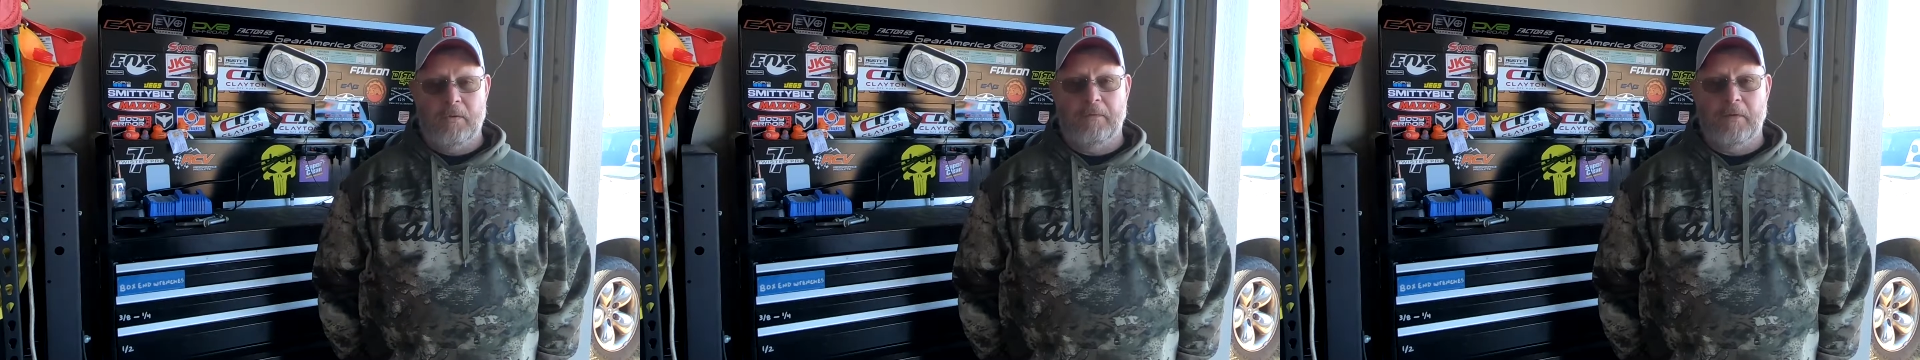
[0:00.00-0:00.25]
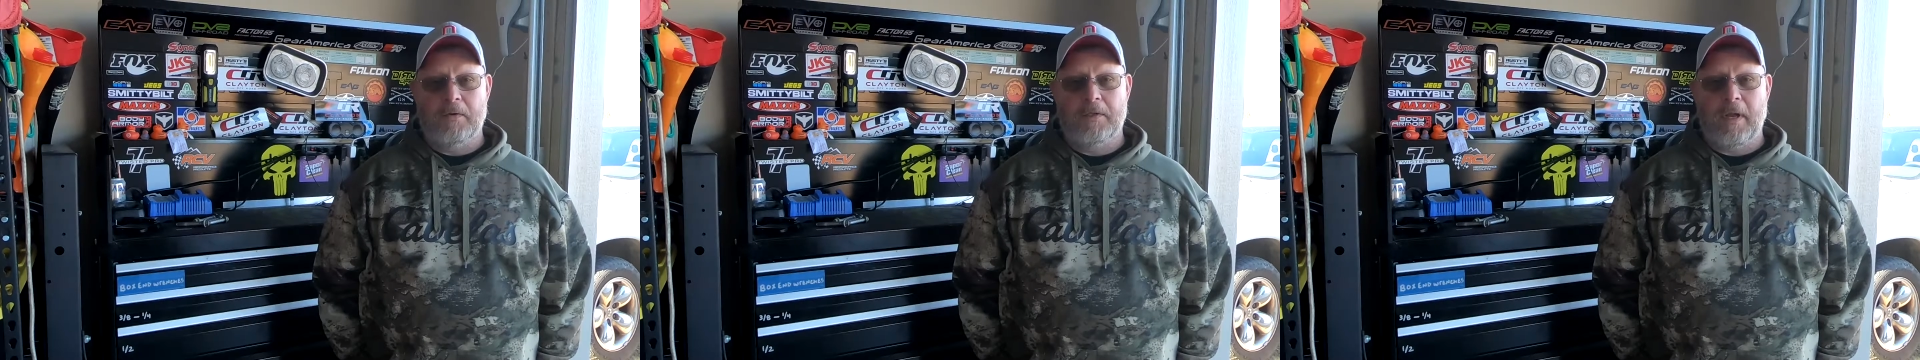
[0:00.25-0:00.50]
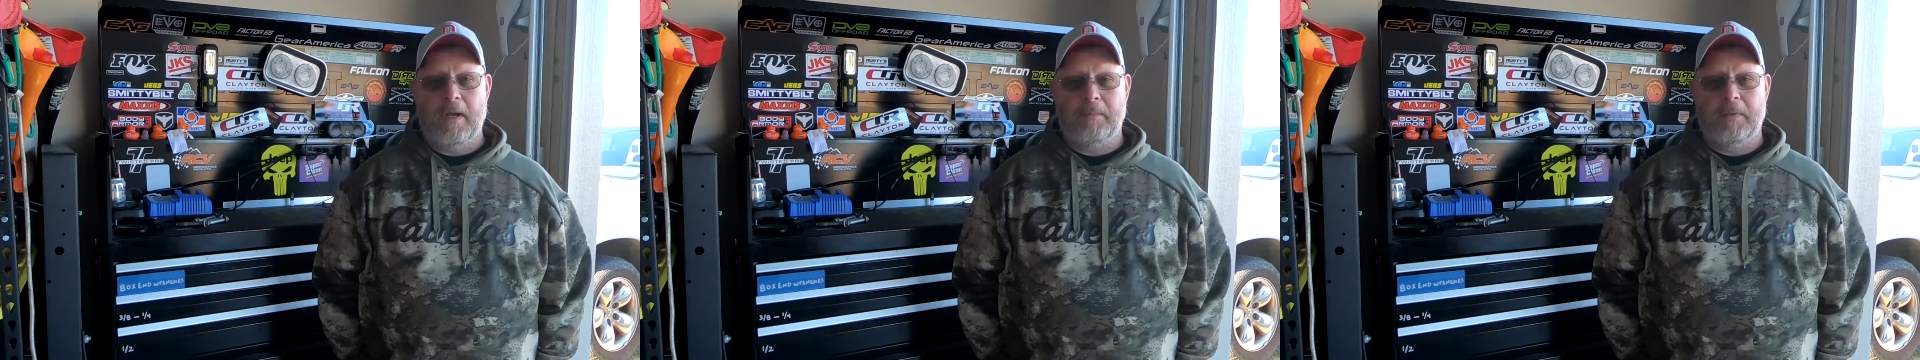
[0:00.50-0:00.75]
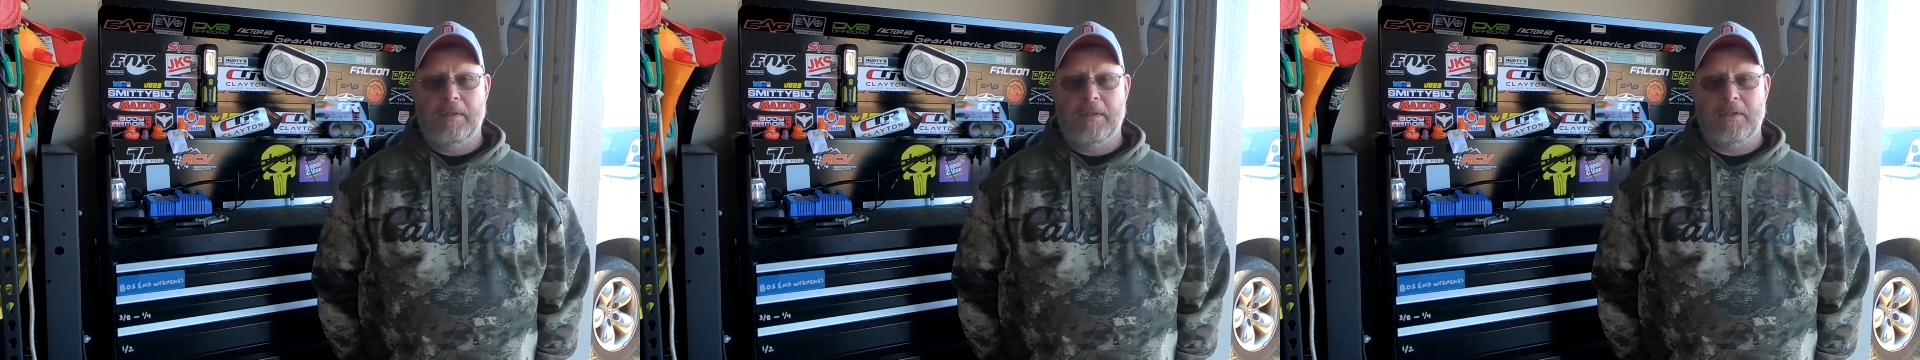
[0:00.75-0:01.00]
your first
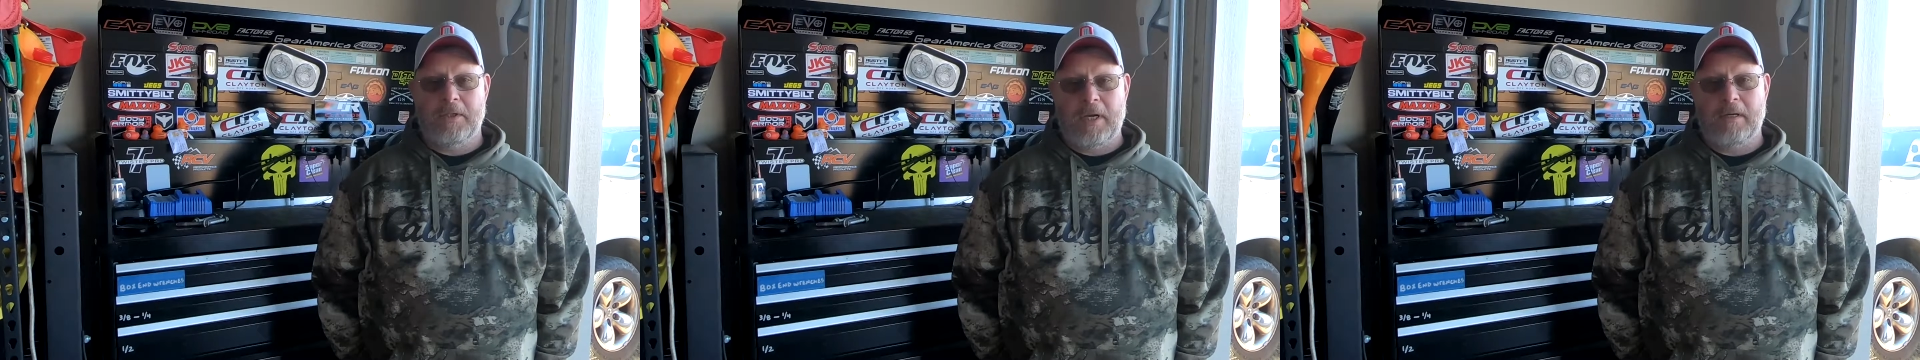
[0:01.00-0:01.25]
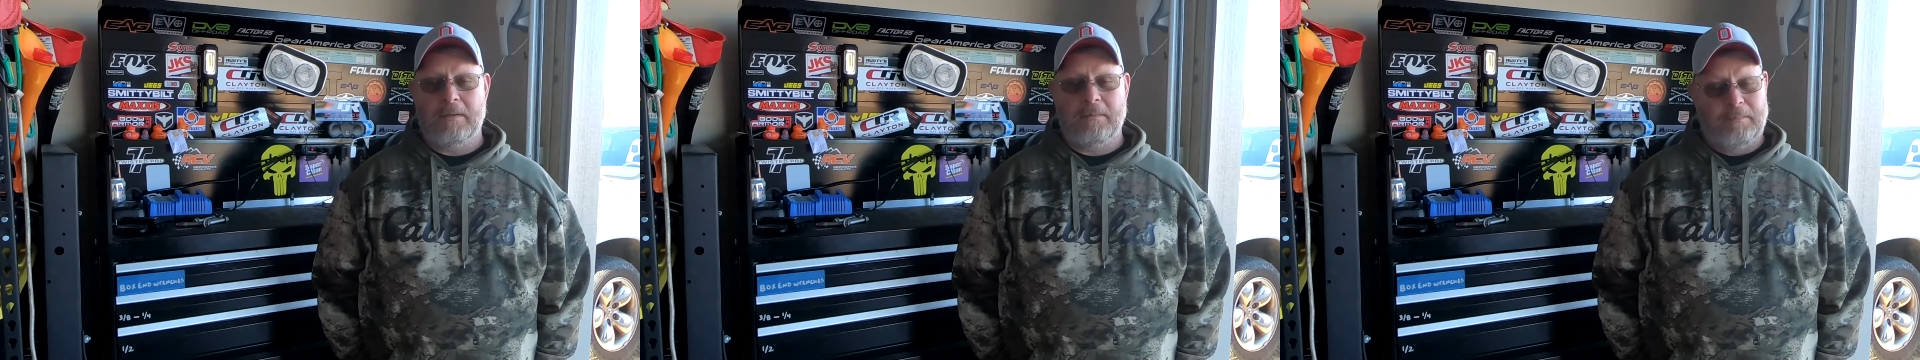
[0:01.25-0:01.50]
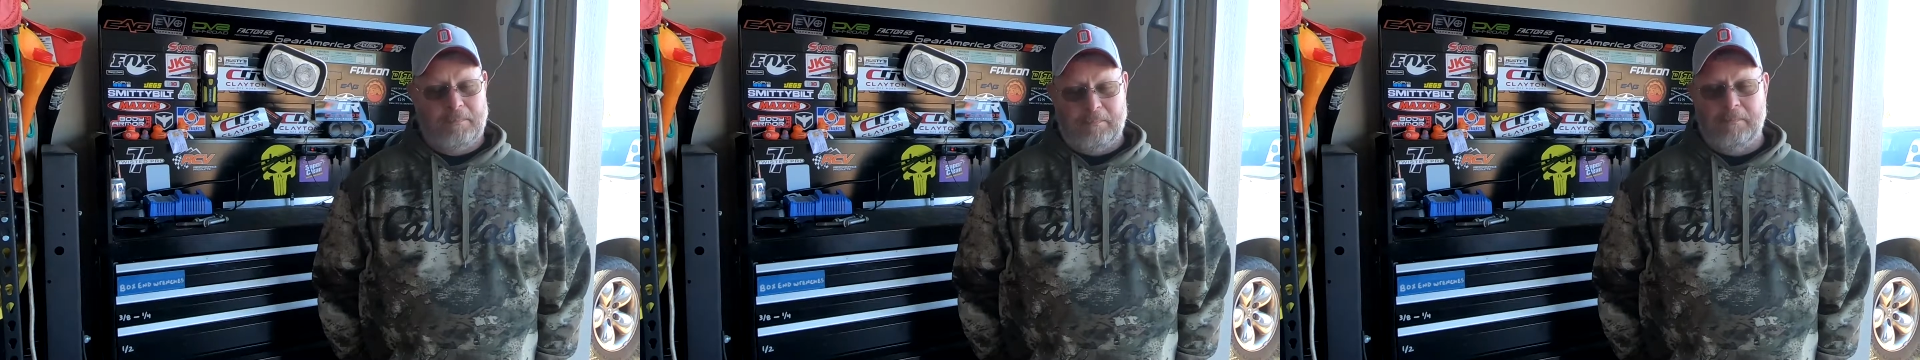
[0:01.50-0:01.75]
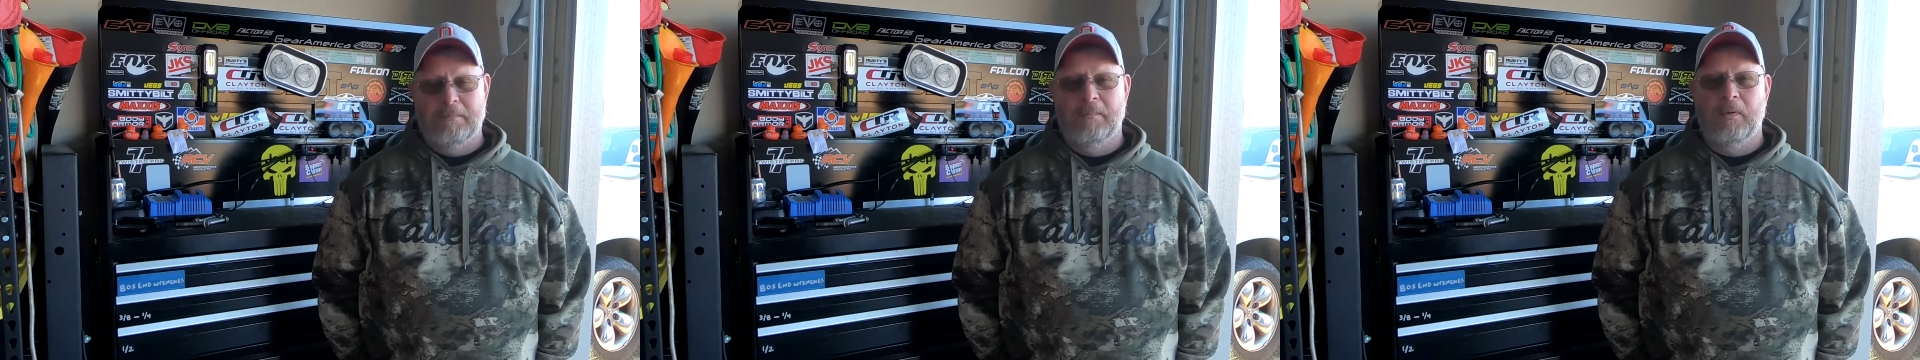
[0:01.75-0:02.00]
time to this channel,
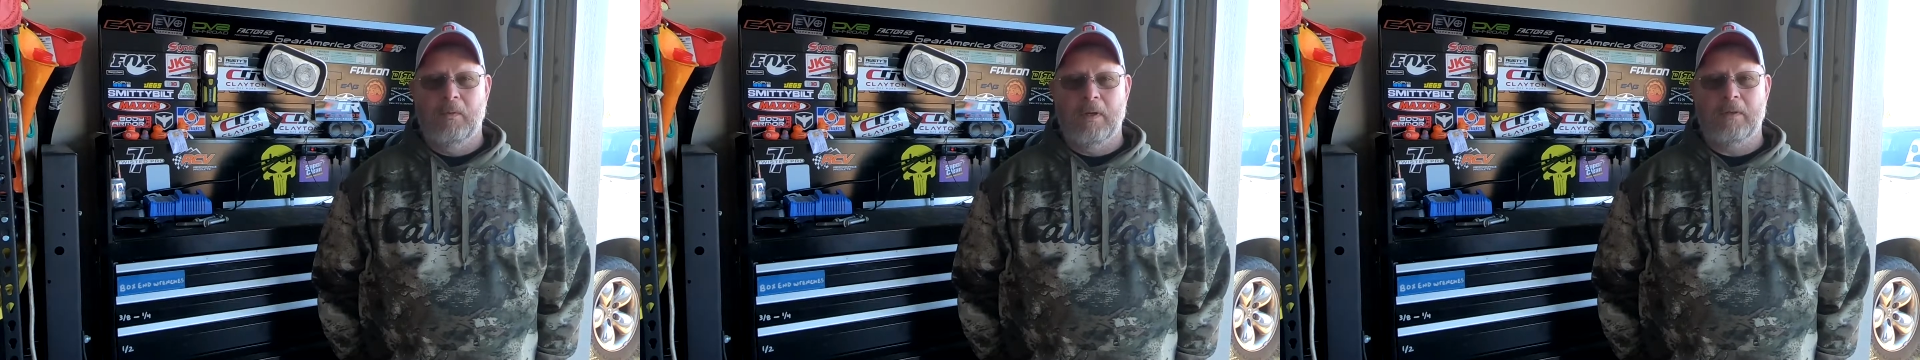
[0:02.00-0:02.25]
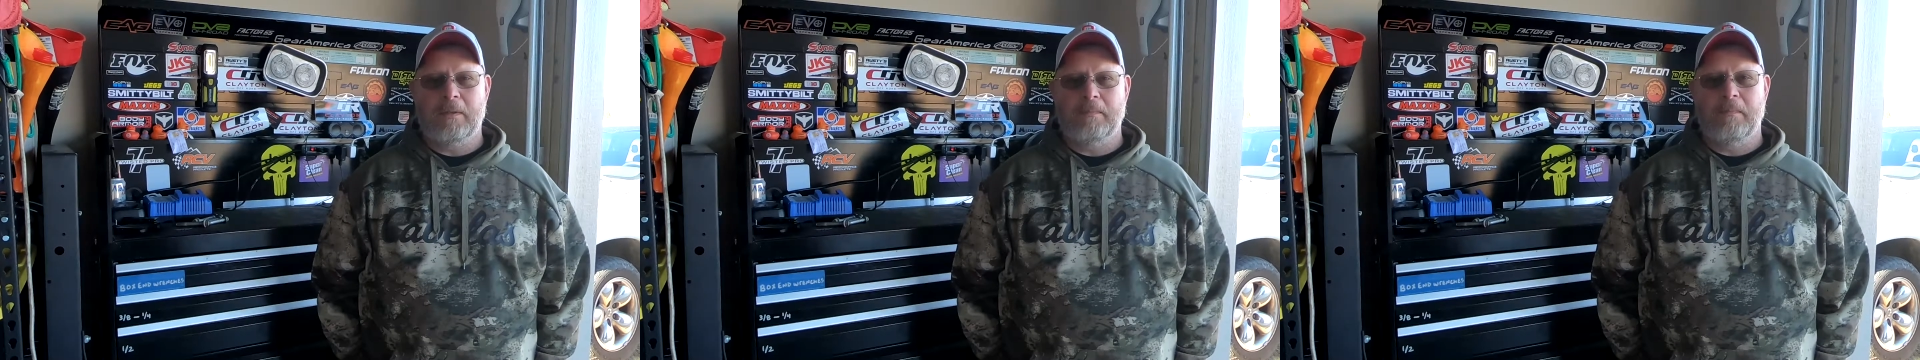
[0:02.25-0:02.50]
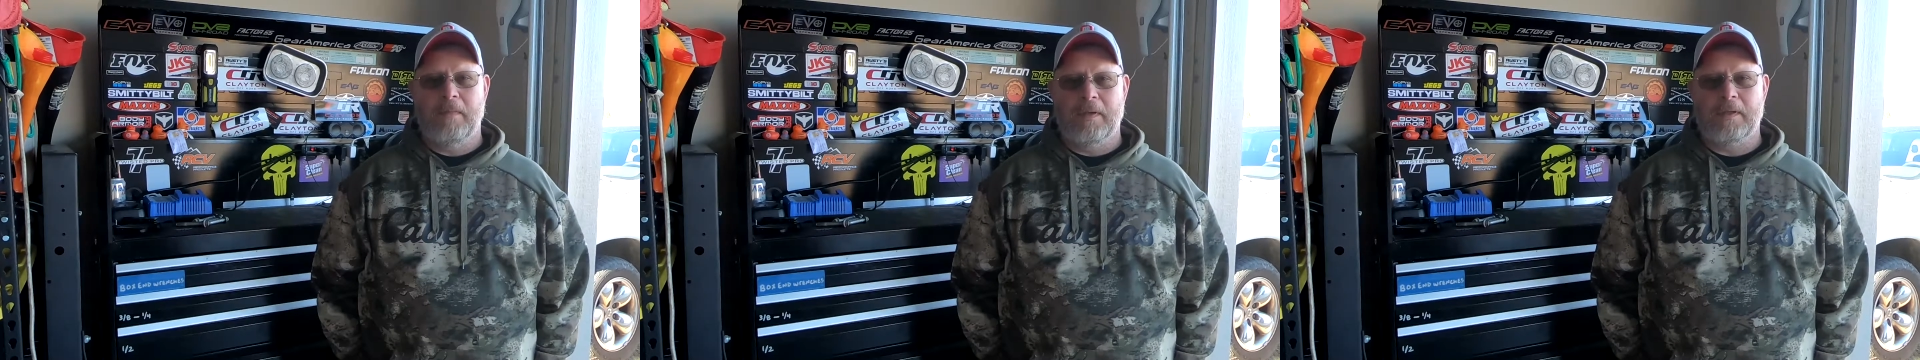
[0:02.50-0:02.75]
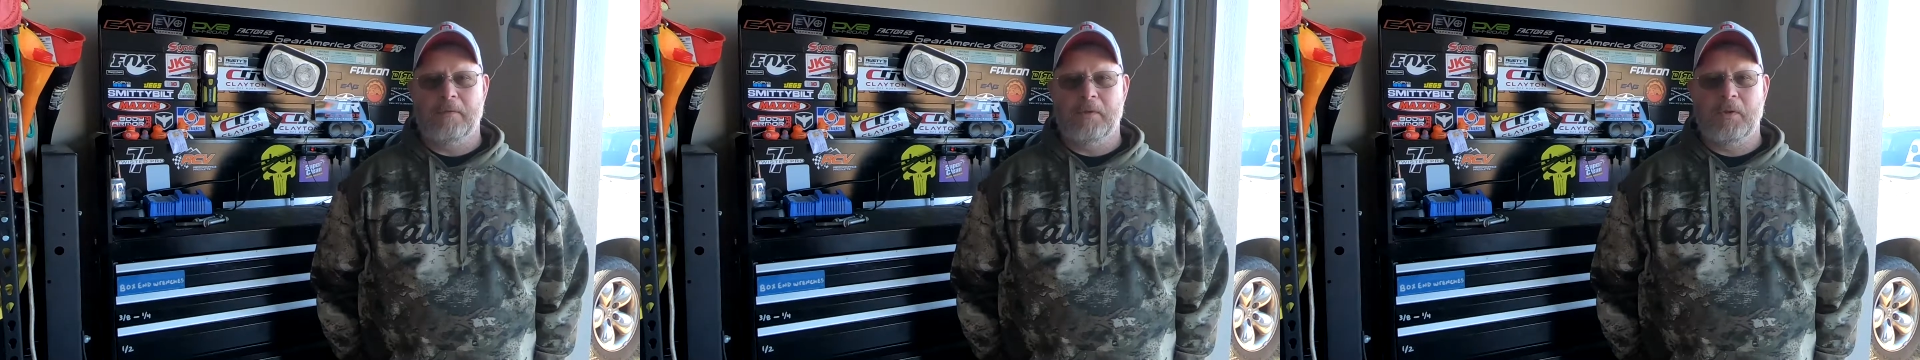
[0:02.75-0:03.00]
welcome.
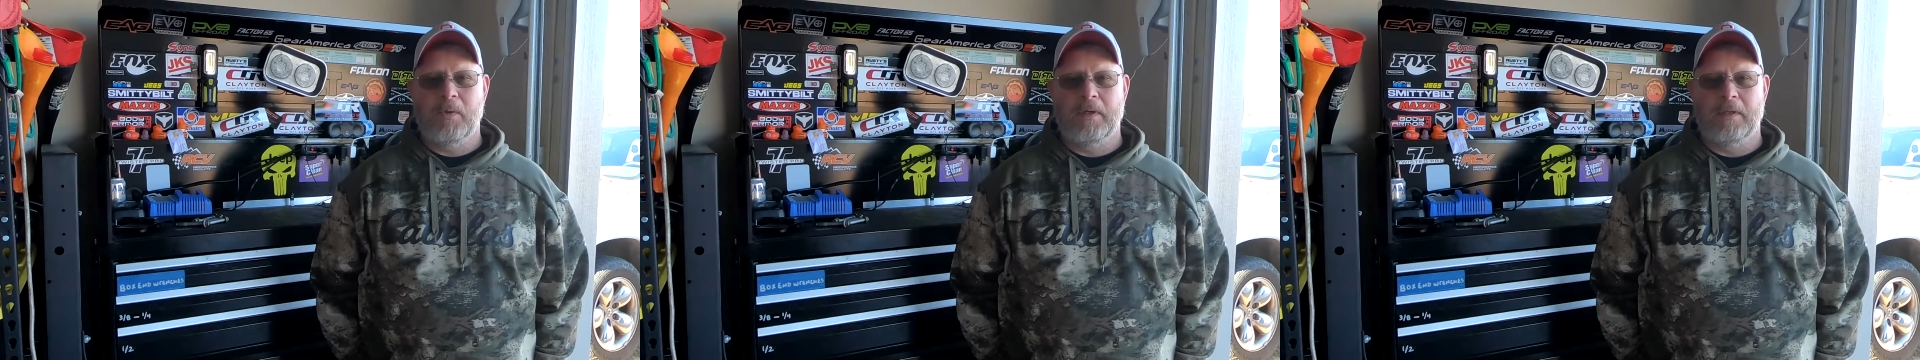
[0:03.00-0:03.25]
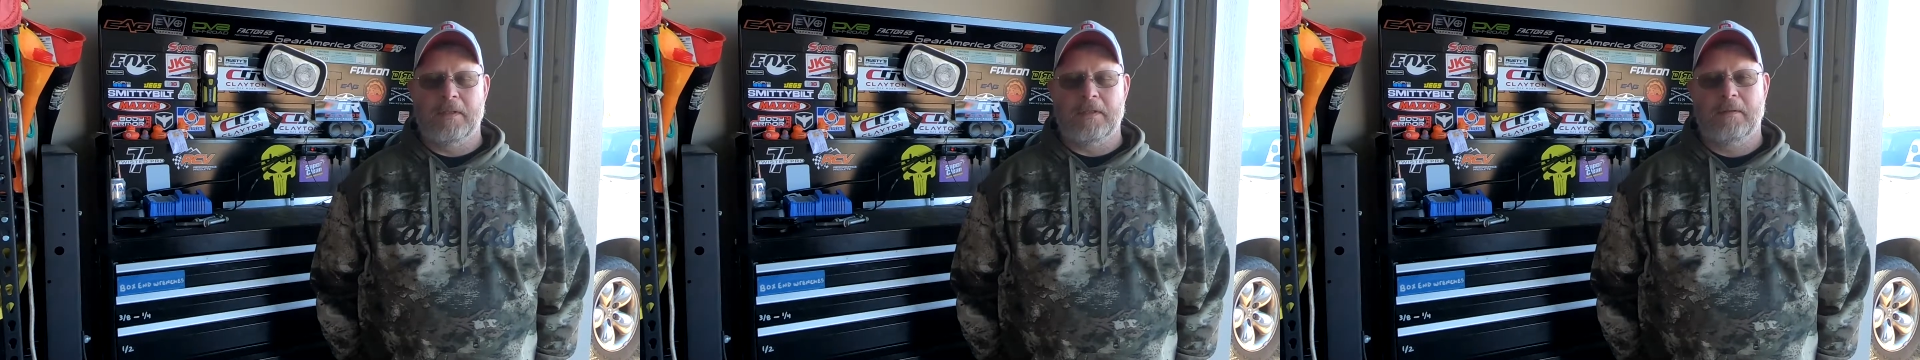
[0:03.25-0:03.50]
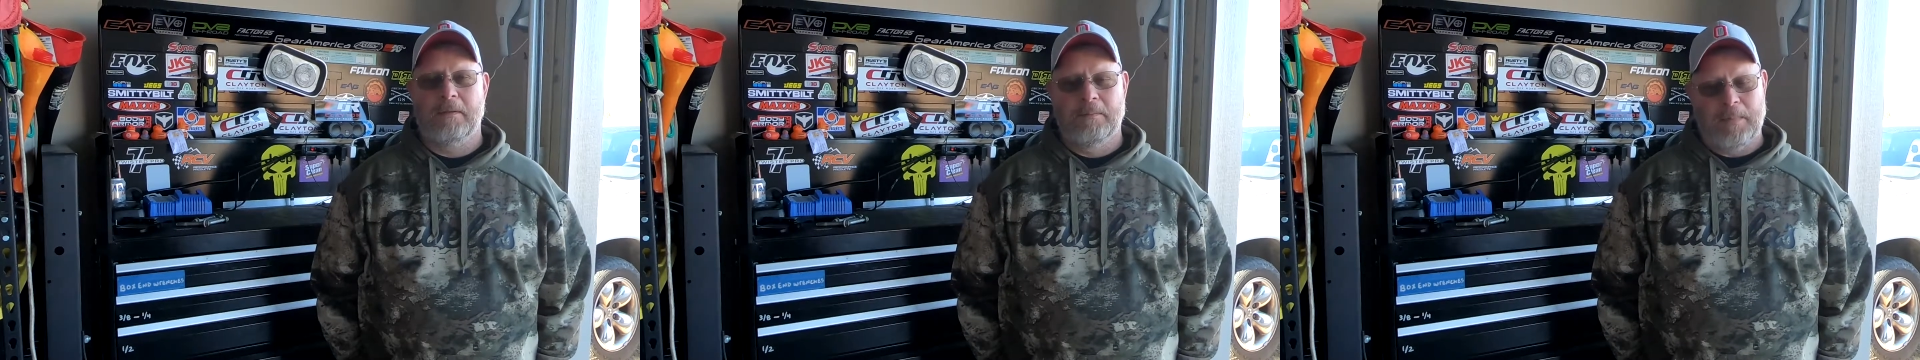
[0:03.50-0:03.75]
Thanks for joining us.